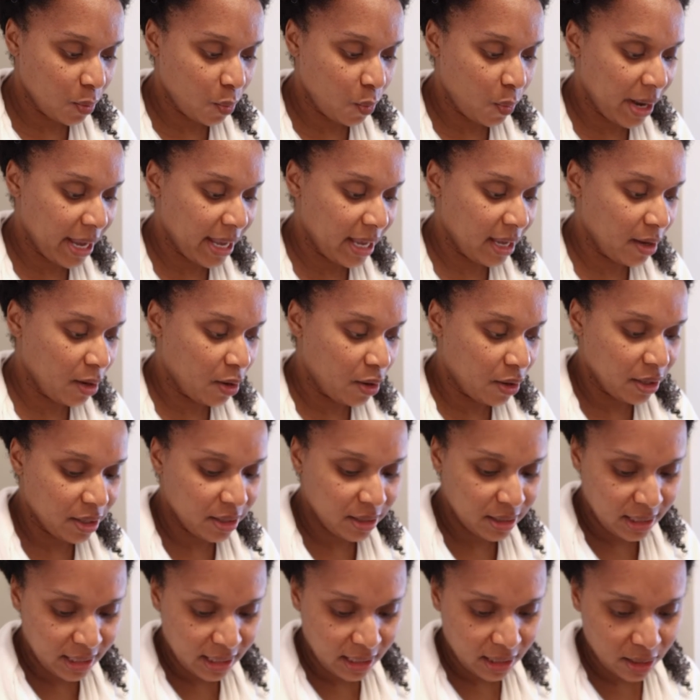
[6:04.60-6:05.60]
wait
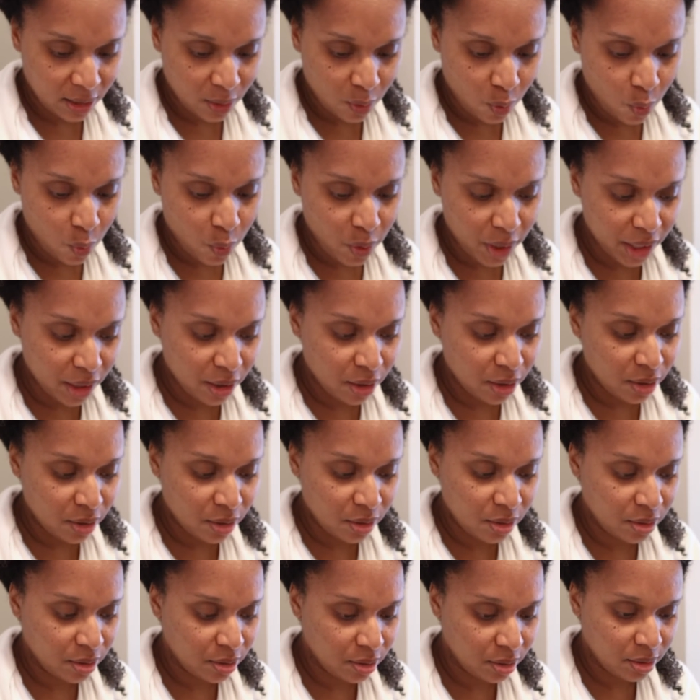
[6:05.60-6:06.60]
on the
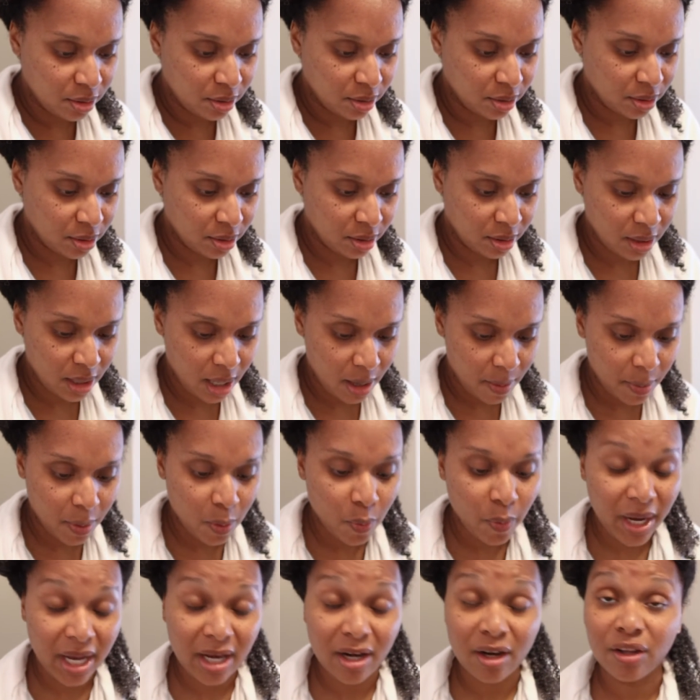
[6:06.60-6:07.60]
oil
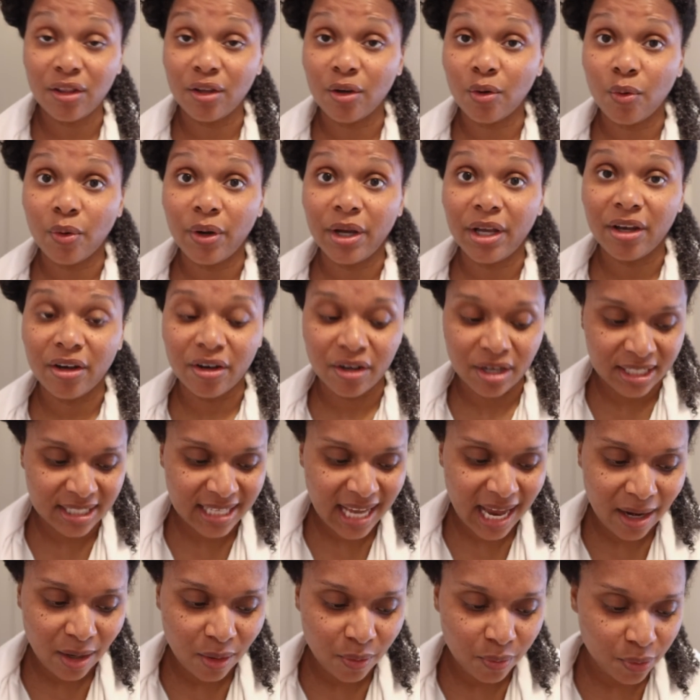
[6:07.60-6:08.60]
because
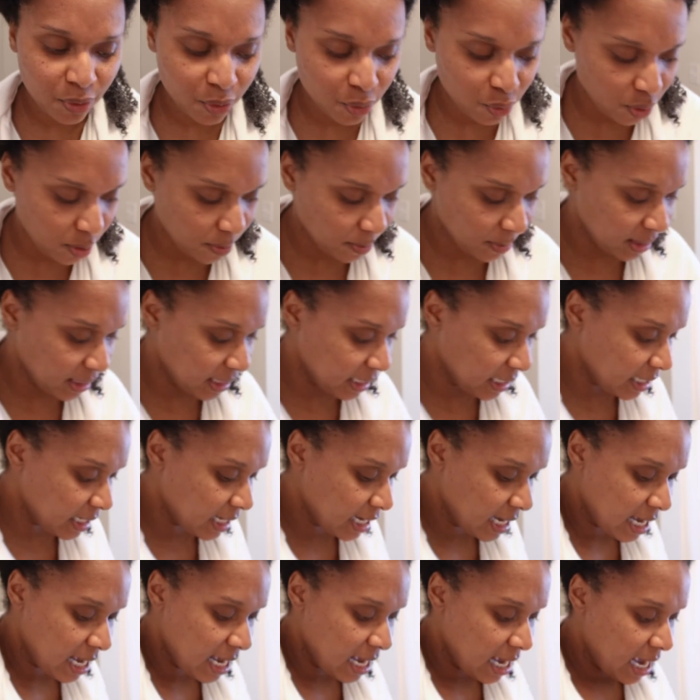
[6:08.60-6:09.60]
I don't normally,
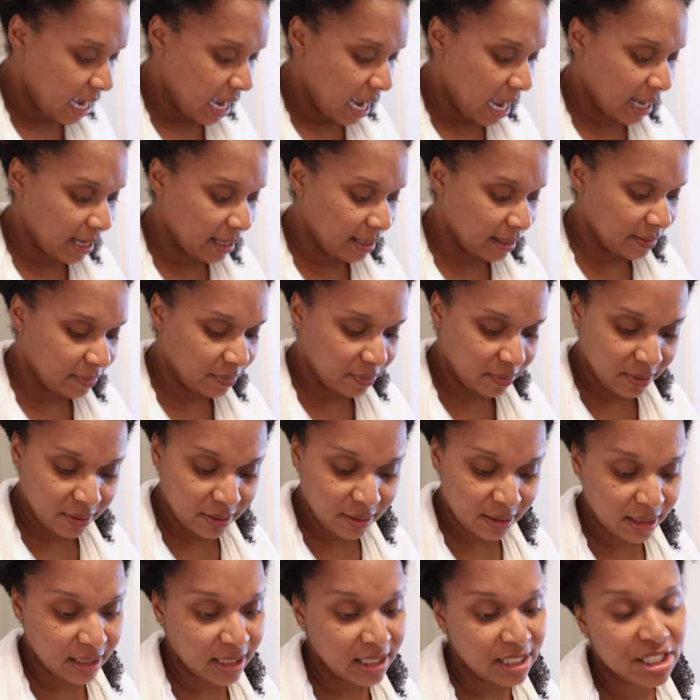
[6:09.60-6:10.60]

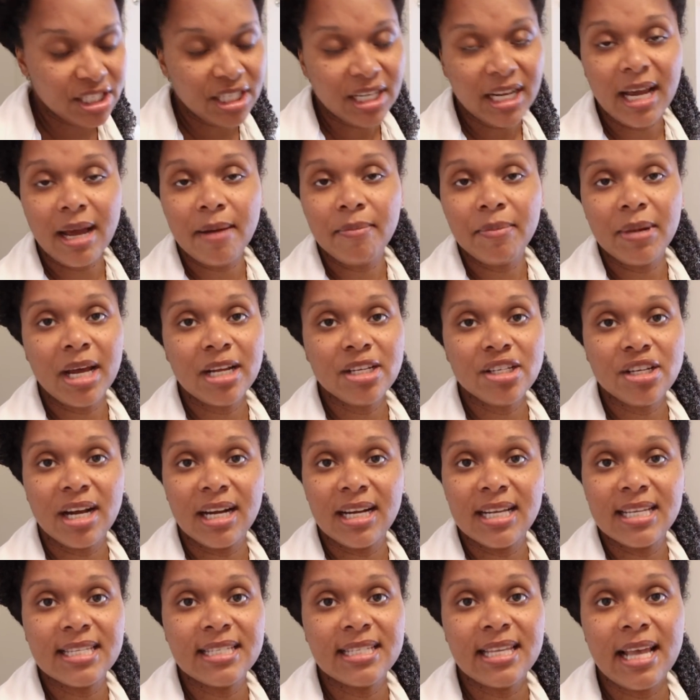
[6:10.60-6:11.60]
legit, I'm not trying
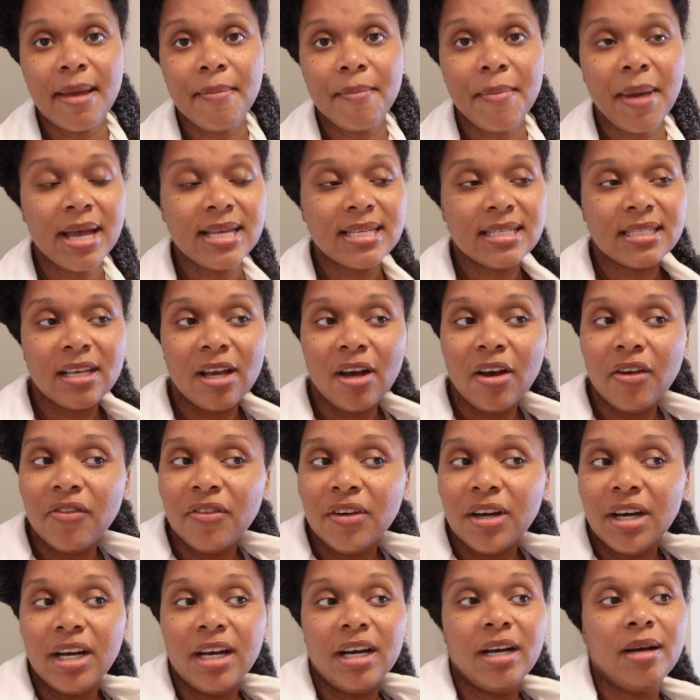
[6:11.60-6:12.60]
to set myself
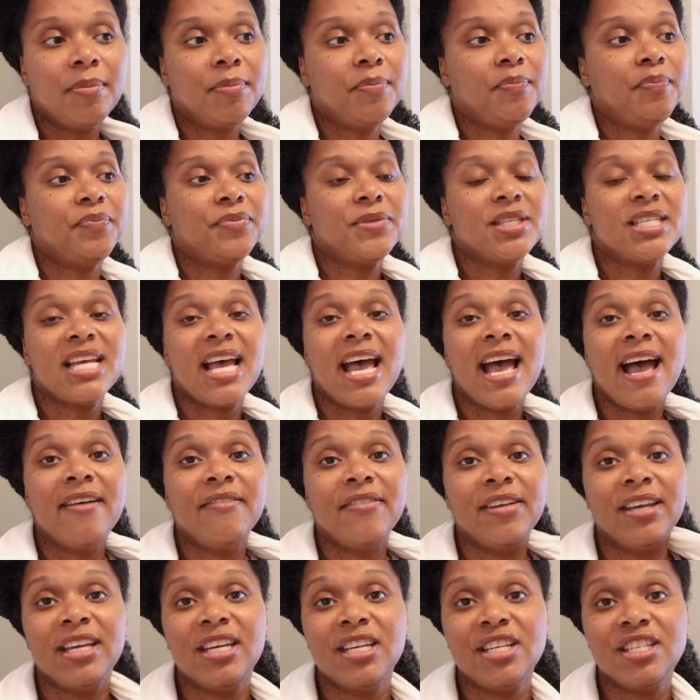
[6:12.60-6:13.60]
up to have
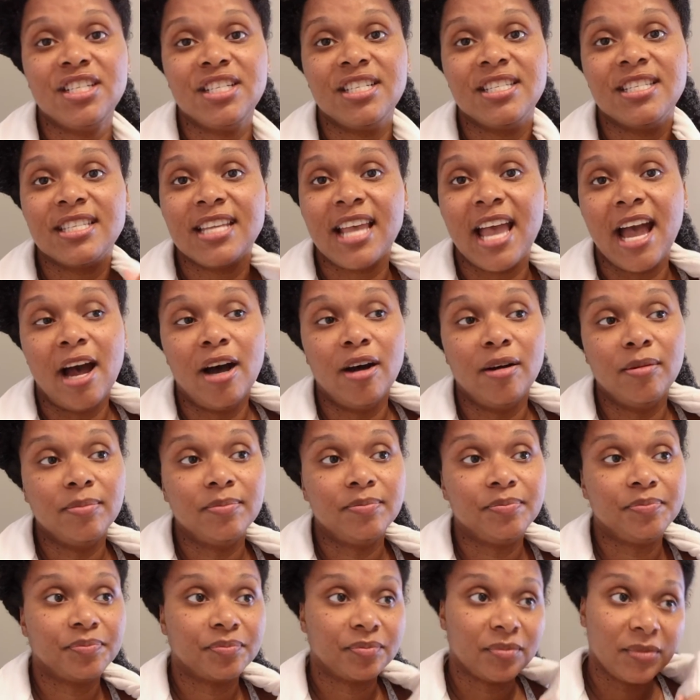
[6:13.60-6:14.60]
an itchy scalp,
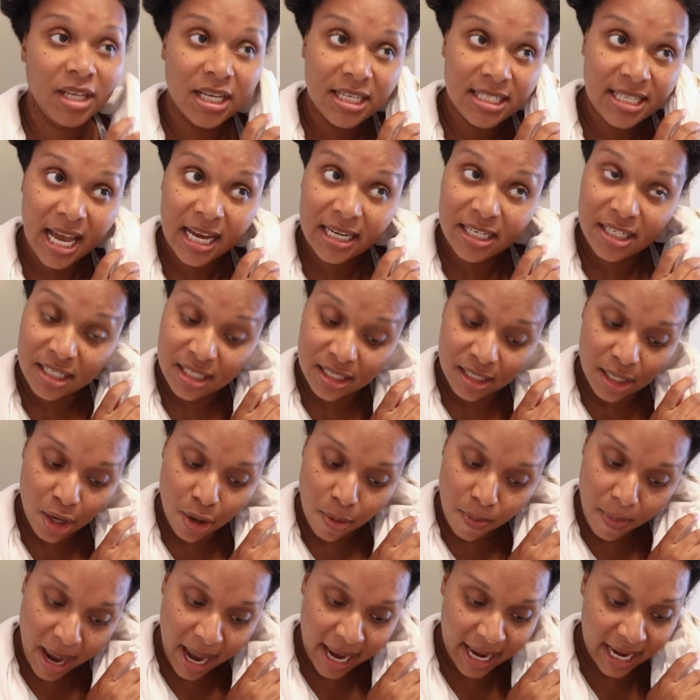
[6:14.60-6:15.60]
because I just
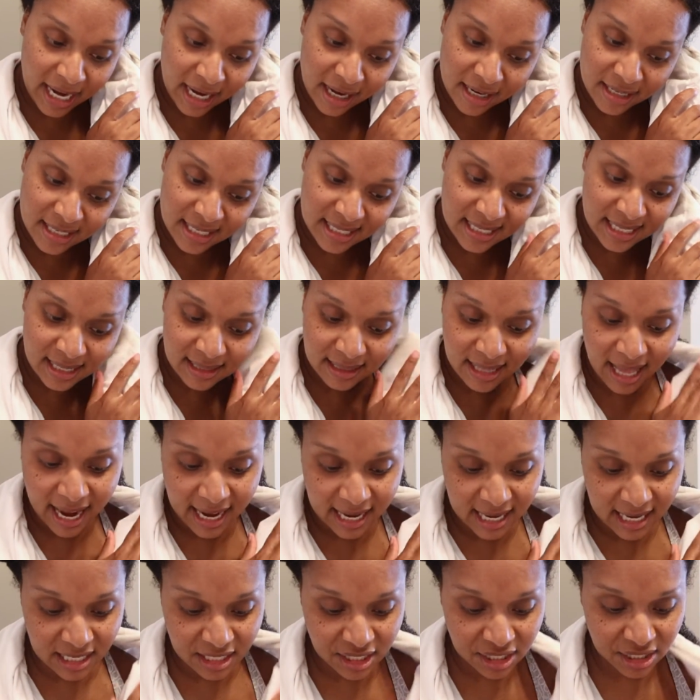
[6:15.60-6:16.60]
know my hair doesn't
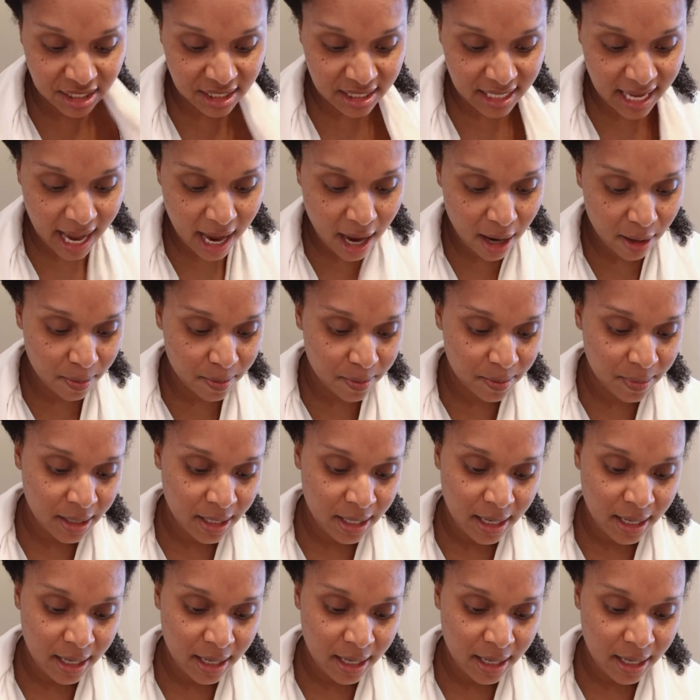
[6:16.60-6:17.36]
like itchy scalp.